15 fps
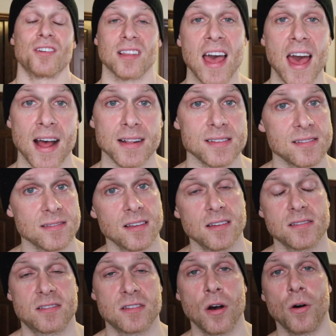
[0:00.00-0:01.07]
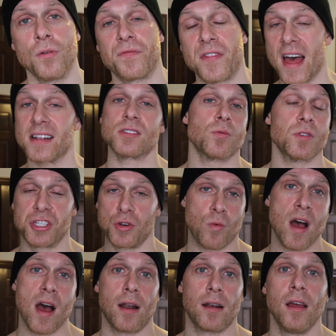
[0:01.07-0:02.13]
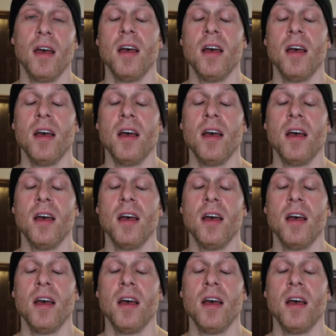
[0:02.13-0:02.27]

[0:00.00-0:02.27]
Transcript: lats. So that's what you want.